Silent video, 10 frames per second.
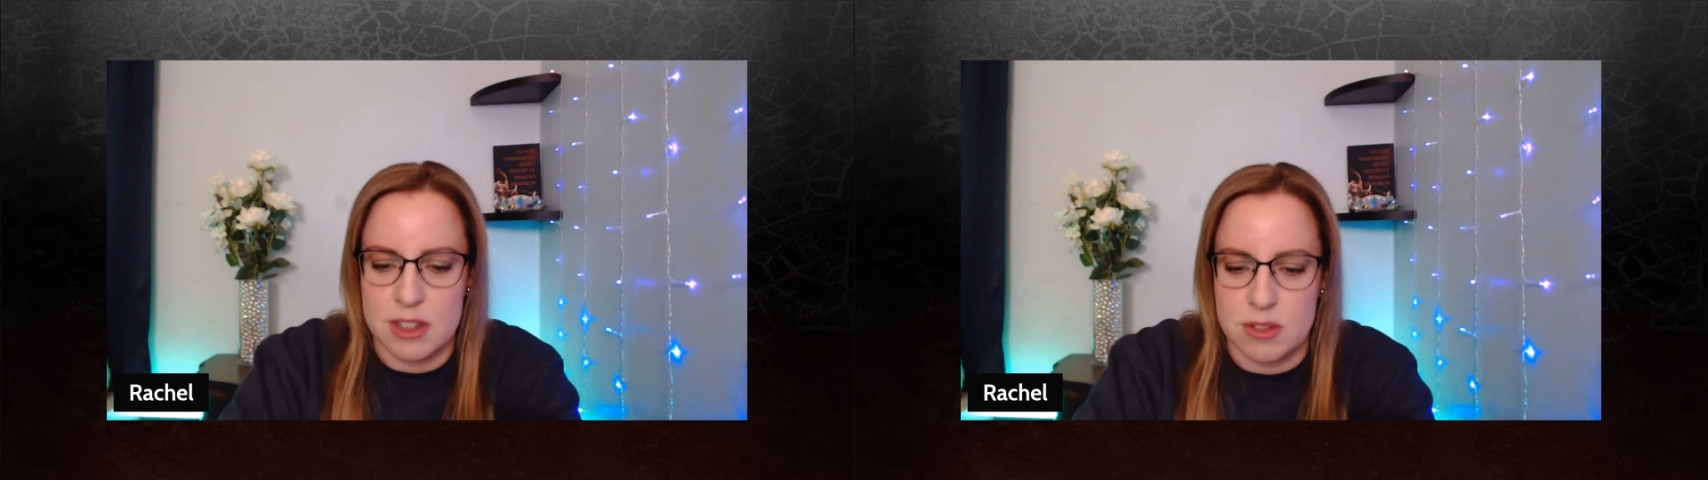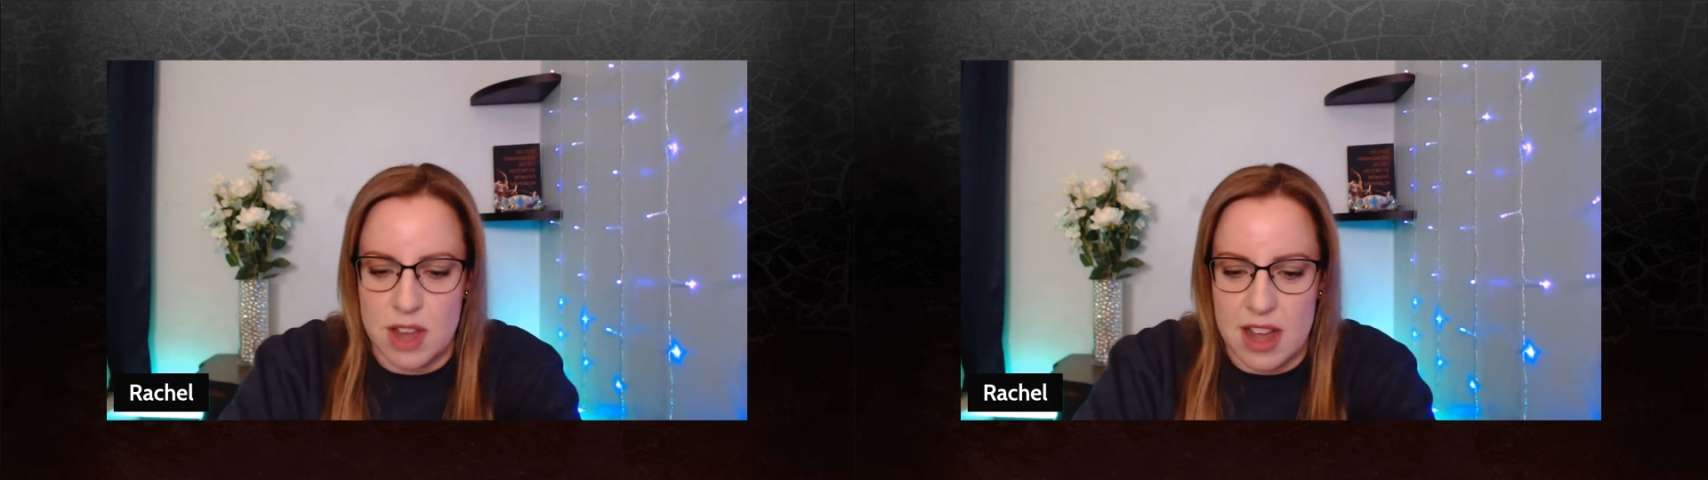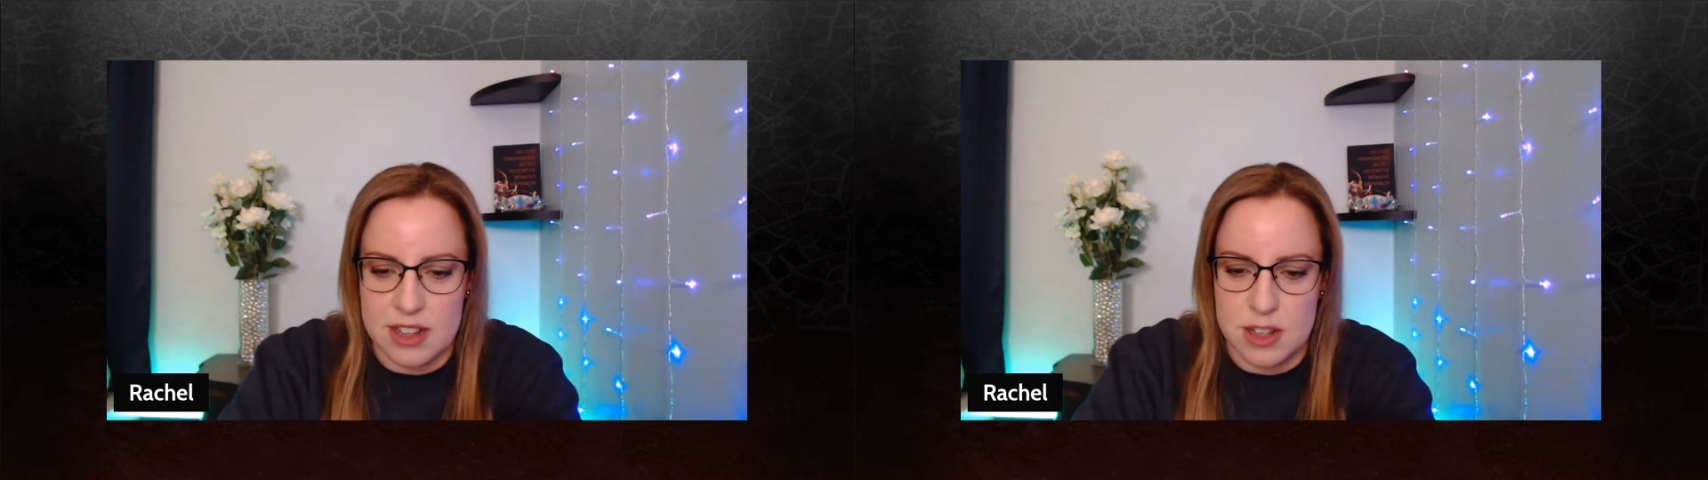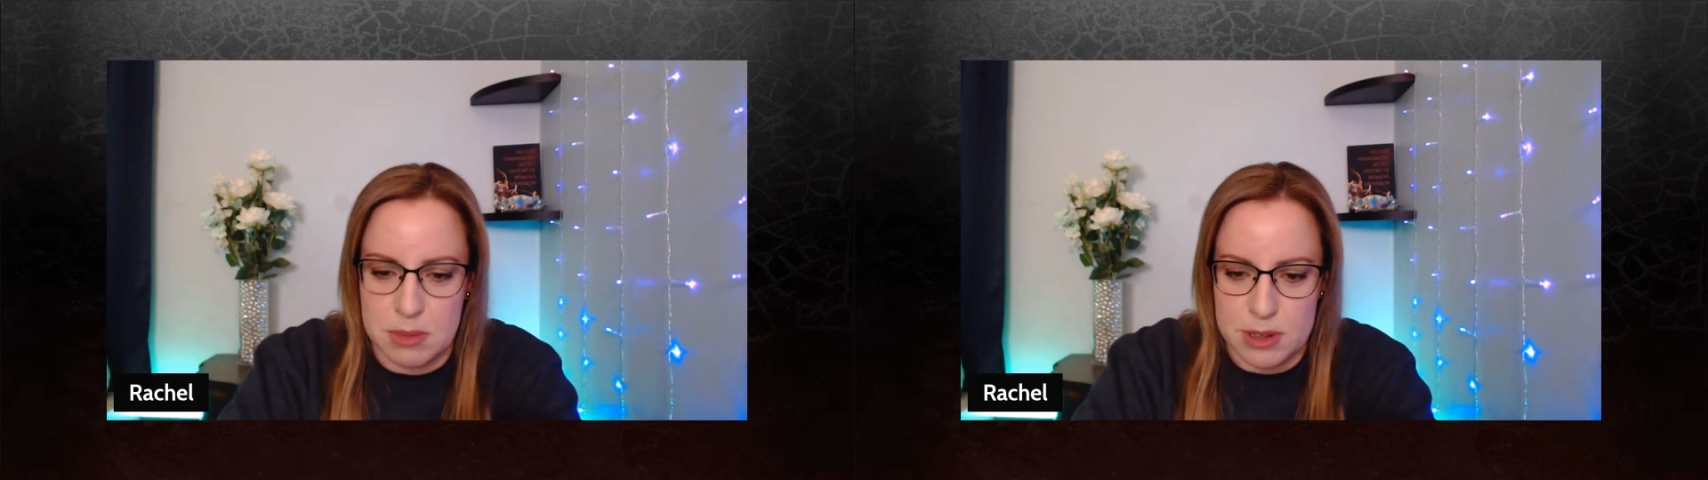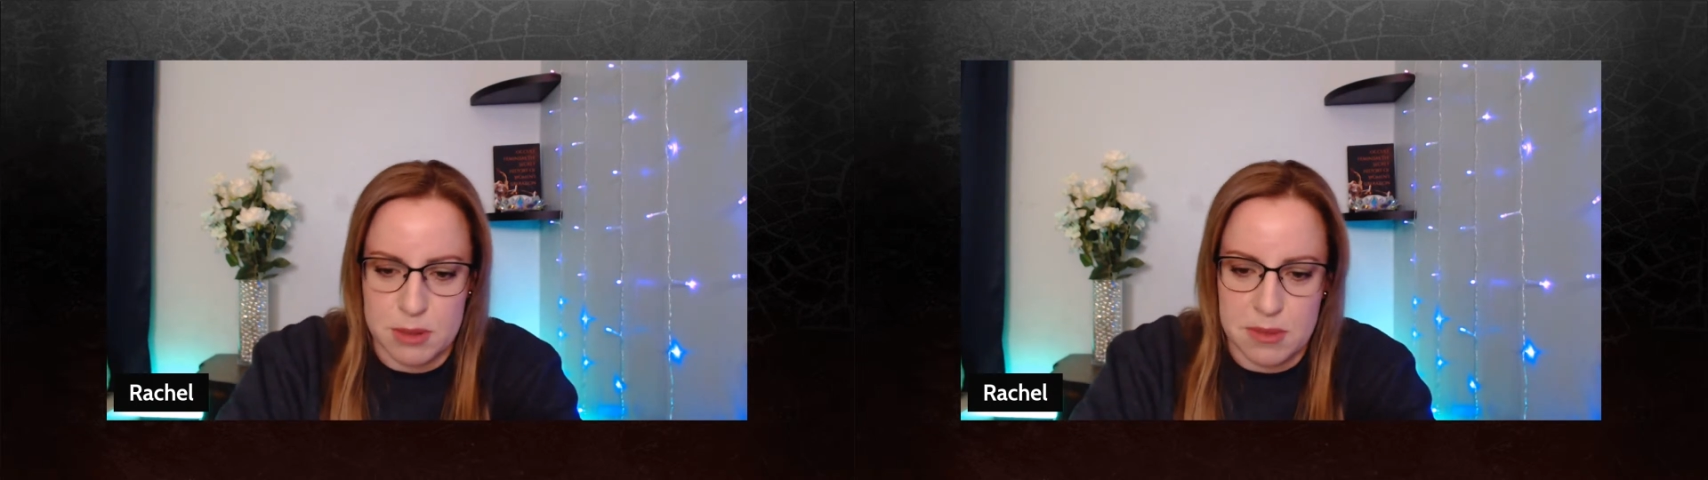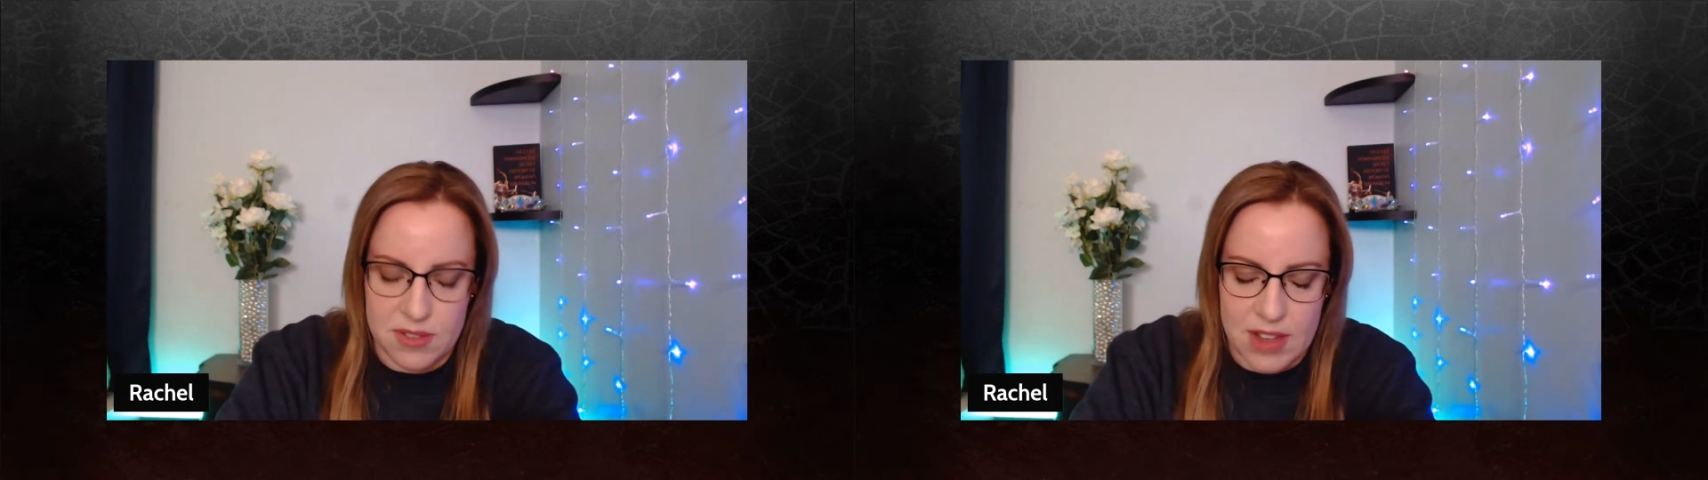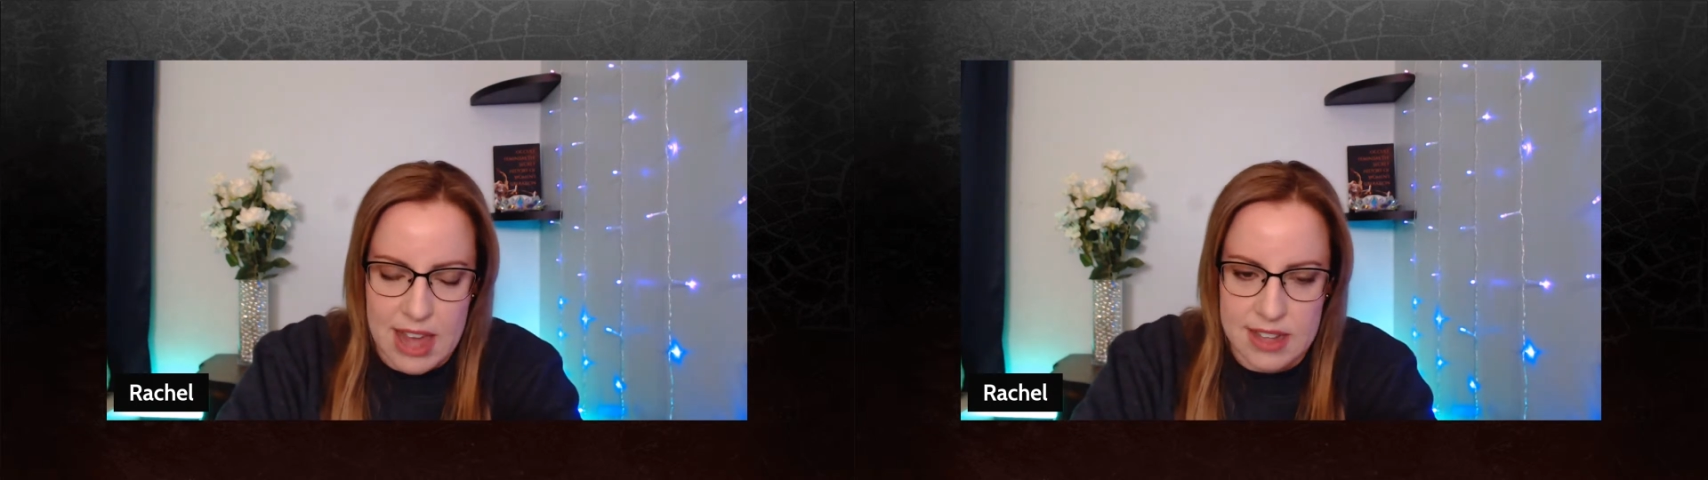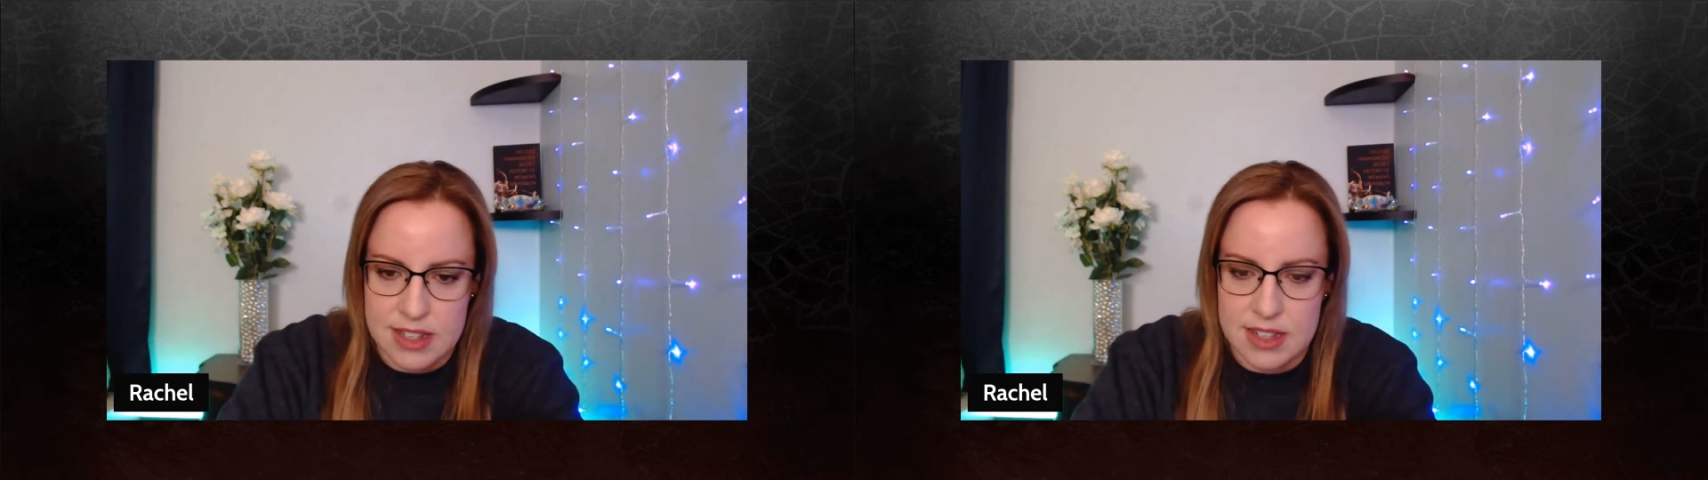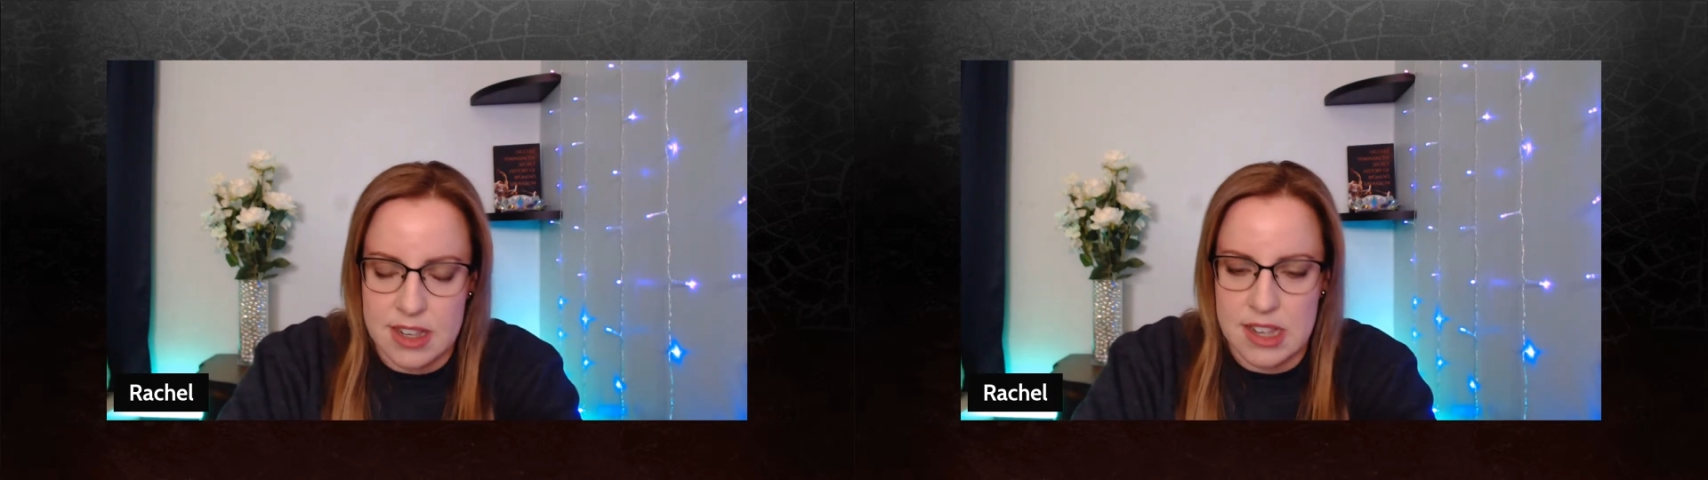who talk super, super fast